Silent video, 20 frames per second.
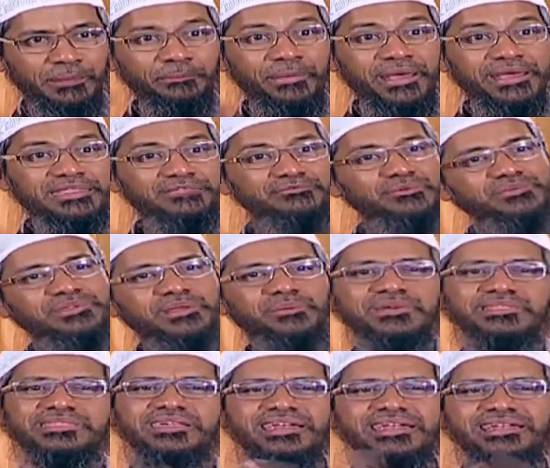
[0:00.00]
Maximum they
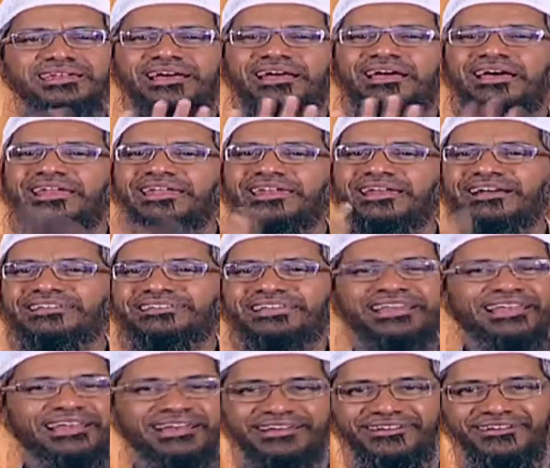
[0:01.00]
may say, lakha re,
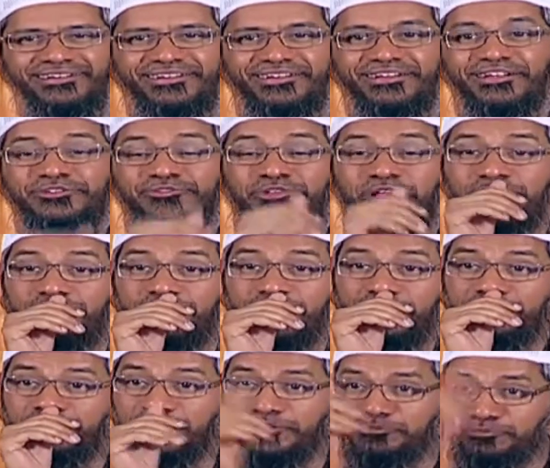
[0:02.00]
lakha So
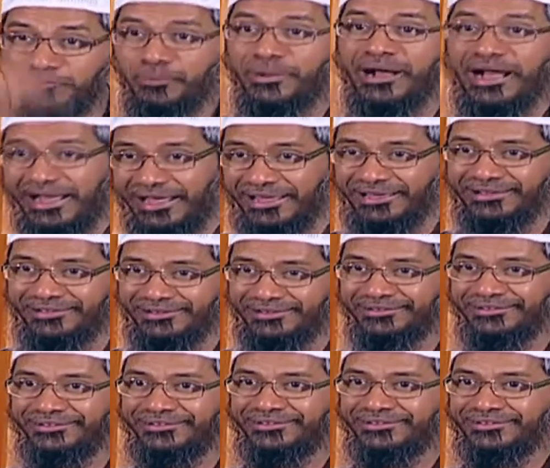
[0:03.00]
even if it's mubah,
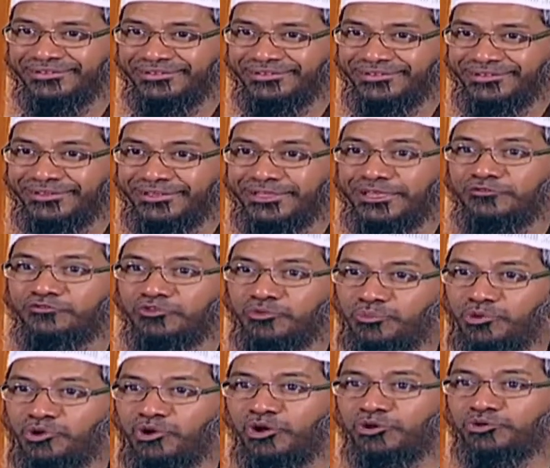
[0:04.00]
if you
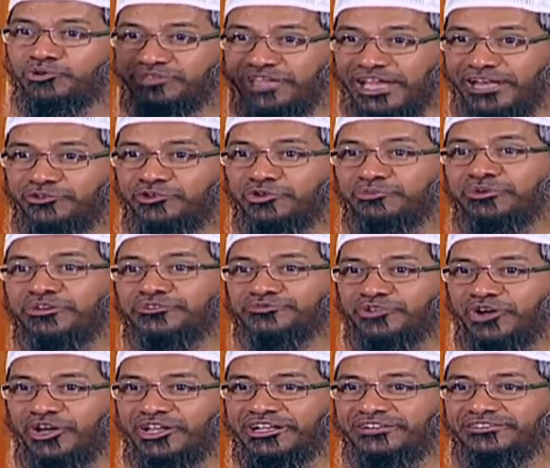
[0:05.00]
belong to that group of
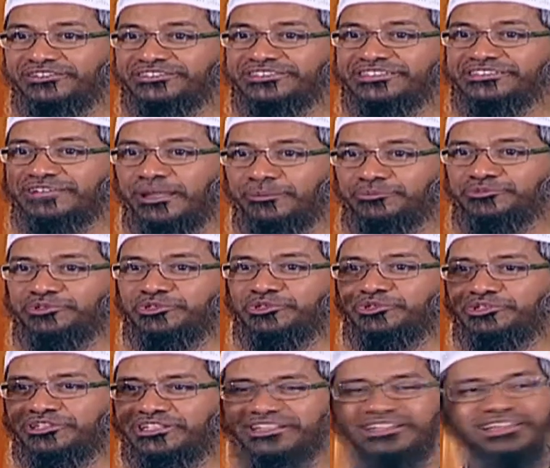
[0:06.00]
scholar which is
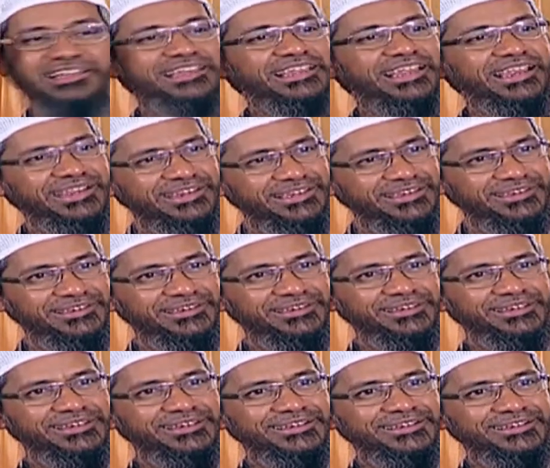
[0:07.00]
absolutely lenient,
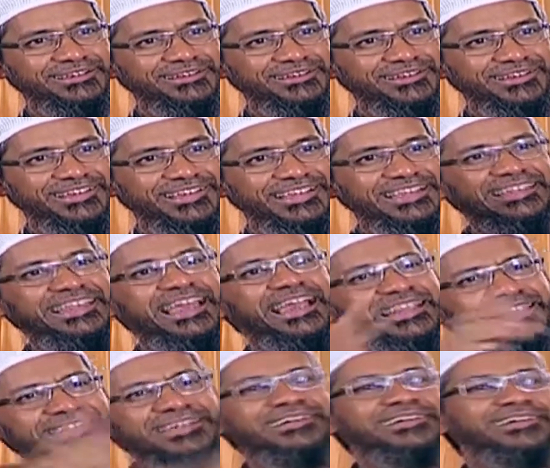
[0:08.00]

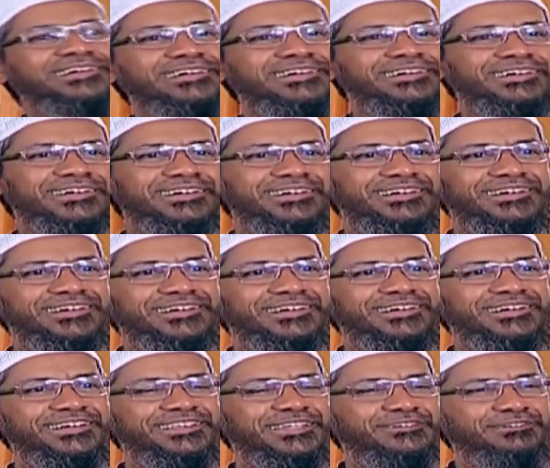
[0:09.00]
yet
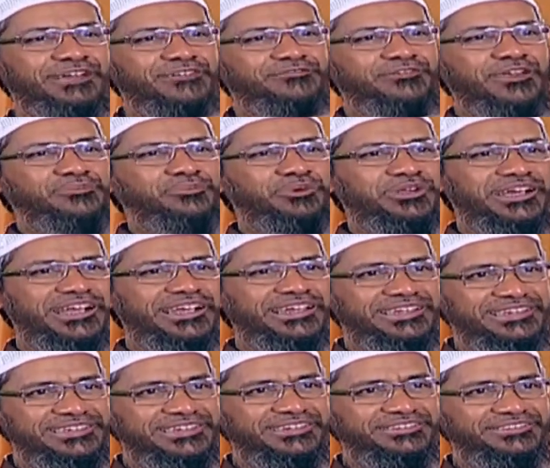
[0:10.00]
the wife can put a
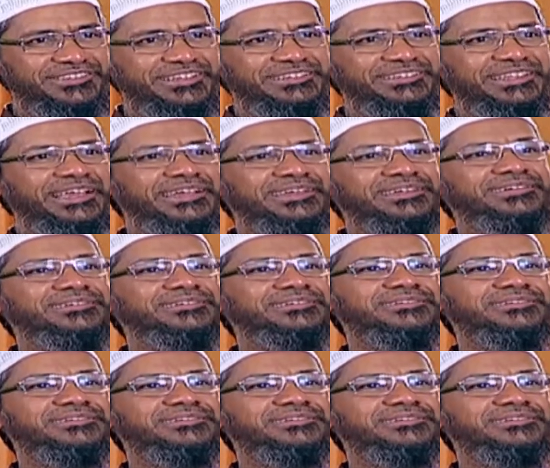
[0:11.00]
condition saying that